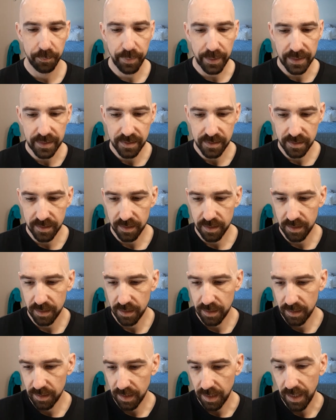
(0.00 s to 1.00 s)
based
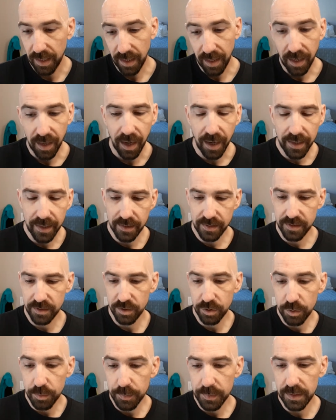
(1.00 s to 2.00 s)
on, I, I
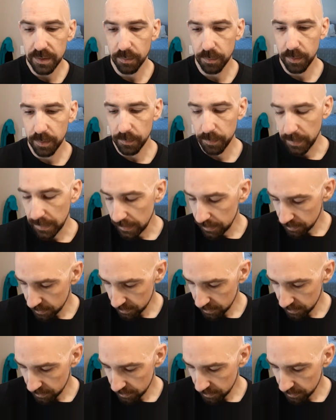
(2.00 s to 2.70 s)
assumed it would be